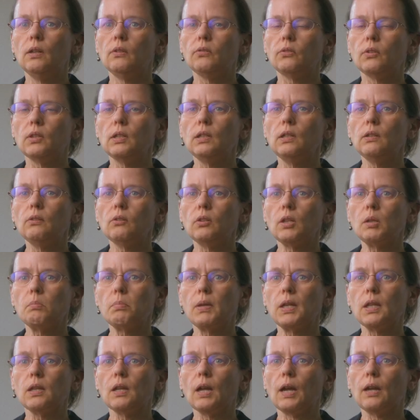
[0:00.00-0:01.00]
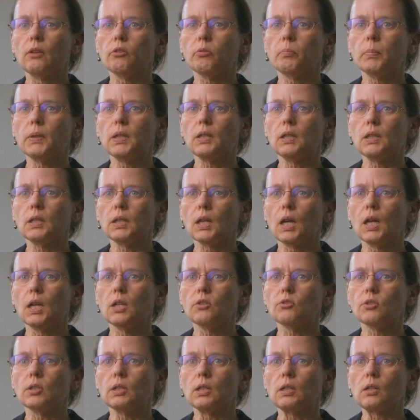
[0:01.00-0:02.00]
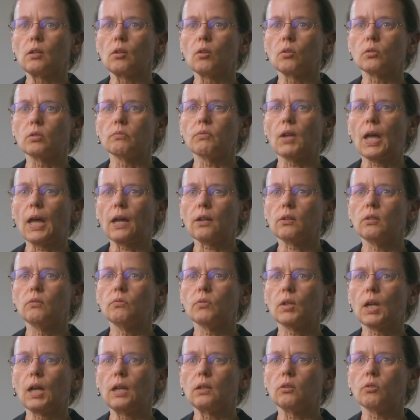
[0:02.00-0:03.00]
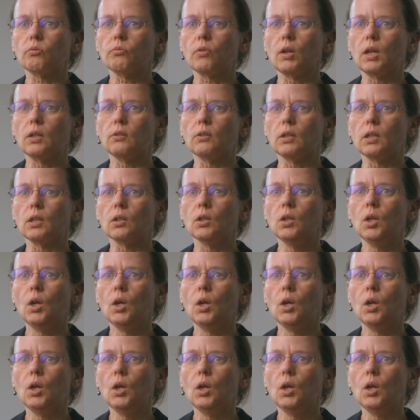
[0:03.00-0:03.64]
CDCB has been engaged in a lot of active case finding